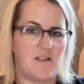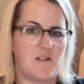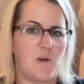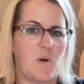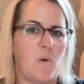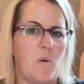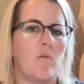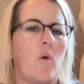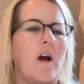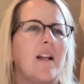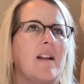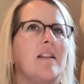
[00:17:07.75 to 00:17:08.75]
So
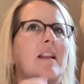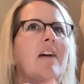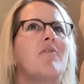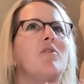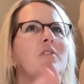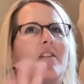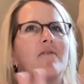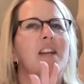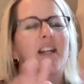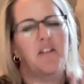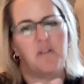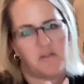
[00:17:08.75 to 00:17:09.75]
what level of
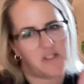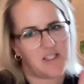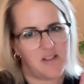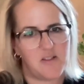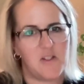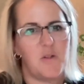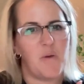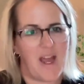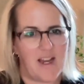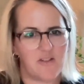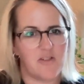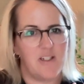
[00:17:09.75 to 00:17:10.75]
technical skills do you
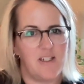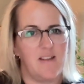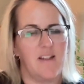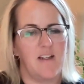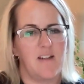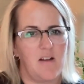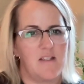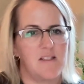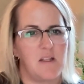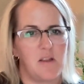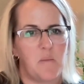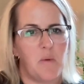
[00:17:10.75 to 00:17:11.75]
actually need? Like, is
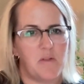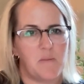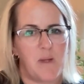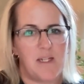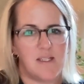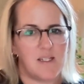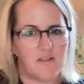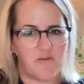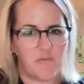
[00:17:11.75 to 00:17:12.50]
it the most basic of